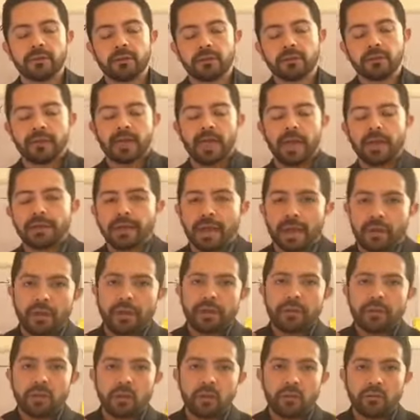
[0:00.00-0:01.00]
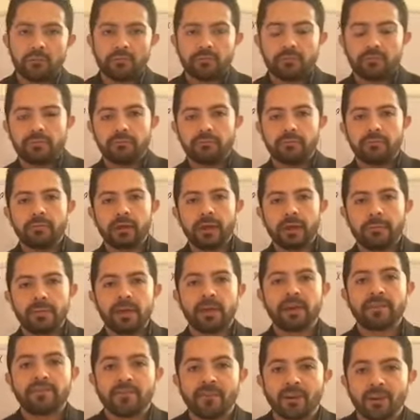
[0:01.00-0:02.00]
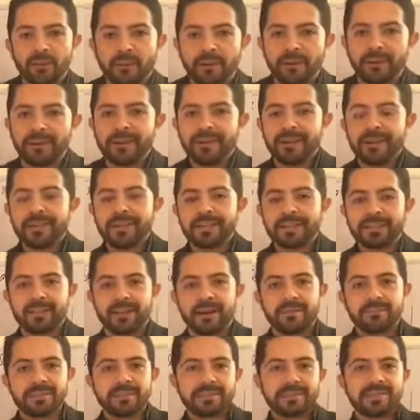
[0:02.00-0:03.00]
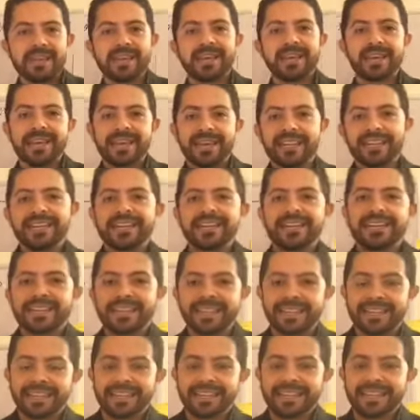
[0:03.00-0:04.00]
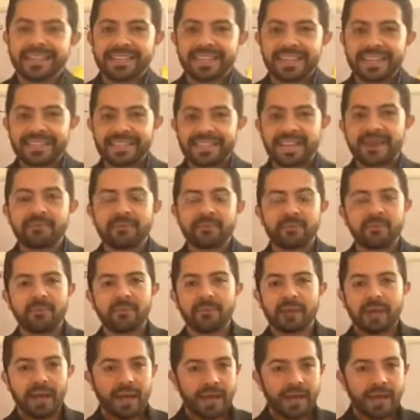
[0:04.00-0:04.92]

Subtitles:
Okay, now I'm not a farmer, so I'm just taking the example